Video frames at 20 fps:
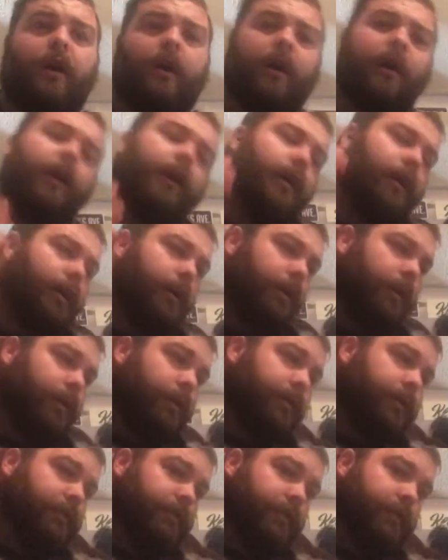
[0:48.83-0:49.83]

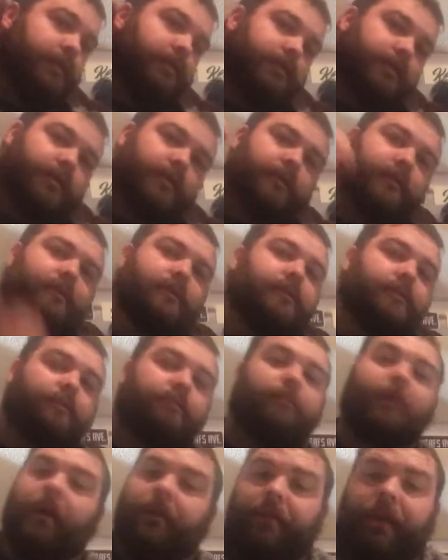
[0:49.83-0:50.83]

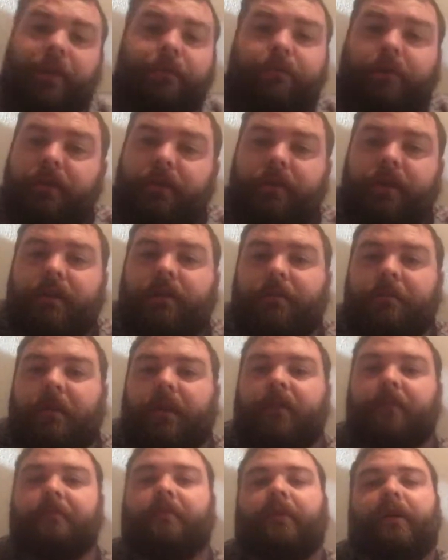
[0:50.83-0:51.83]
And that's what you need to
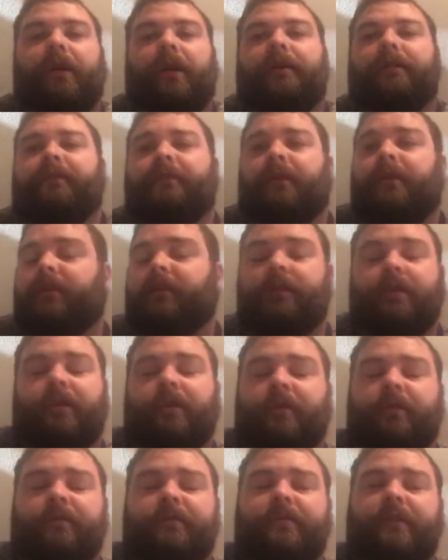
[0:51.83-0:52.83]
make the playoff,
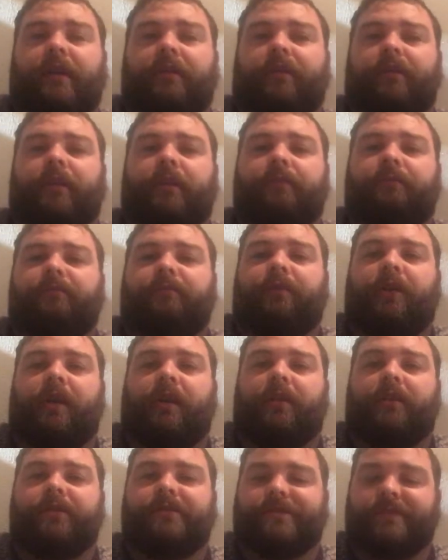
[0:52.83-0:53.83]
the Stanley Cup
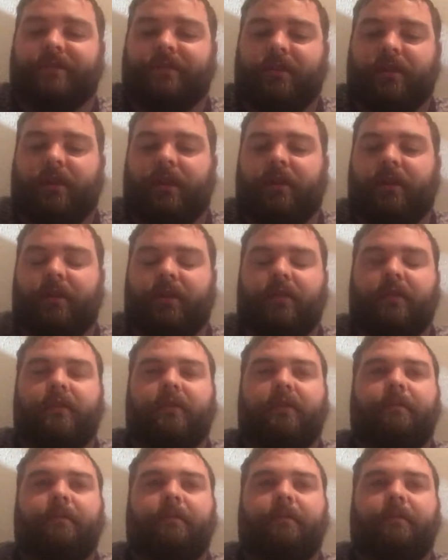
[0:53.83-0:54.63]
Finals in the